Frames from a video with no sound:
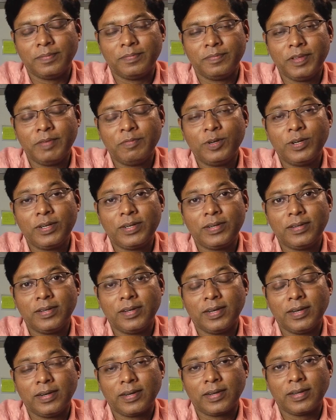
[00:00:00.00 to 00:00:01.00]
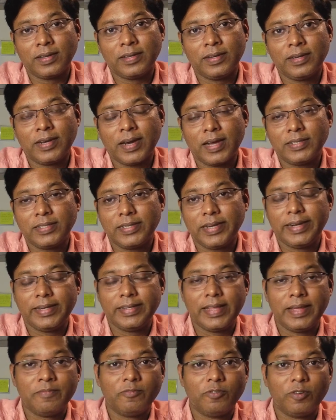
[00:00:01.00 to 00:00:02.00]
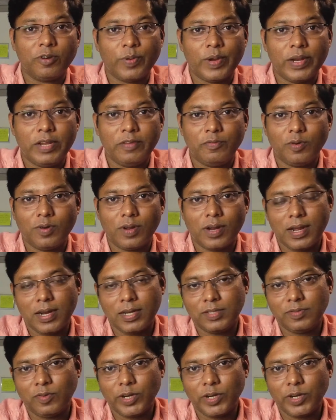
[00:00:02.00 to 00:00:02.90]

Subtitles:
We would incarcerate them for 24 hours,